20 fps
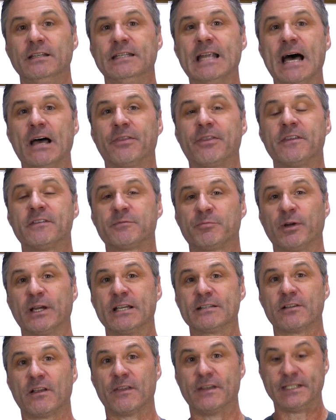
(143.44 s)
Now that the spring
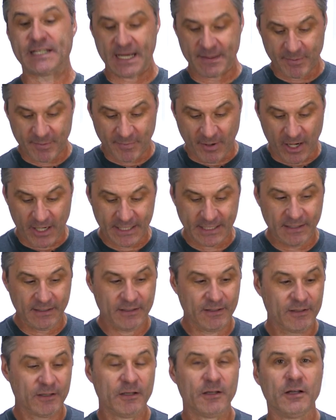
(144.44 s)
is on the damper body,
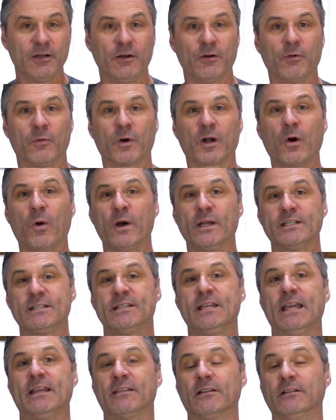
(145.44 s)
we're going to
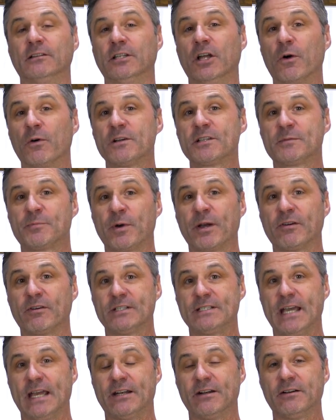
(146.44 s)
take the lower spring
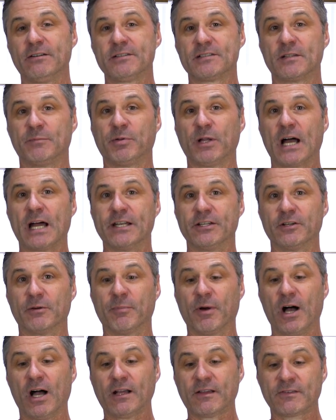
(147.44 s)
retainer supplied in your
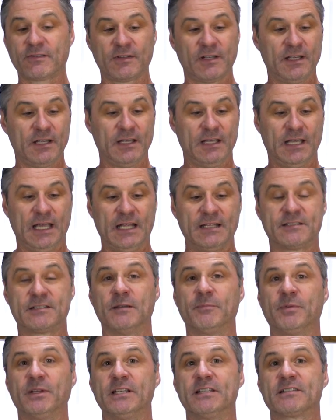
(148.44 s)
box and
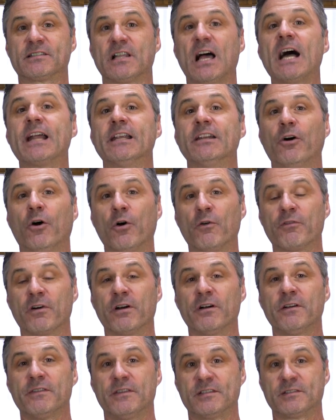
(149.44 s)
simply slide it
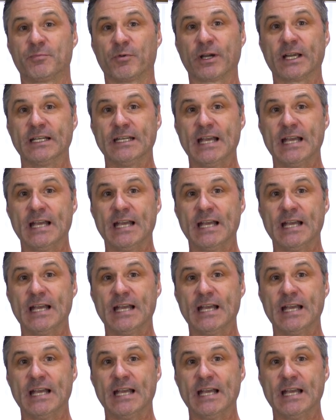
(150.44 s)
over the spring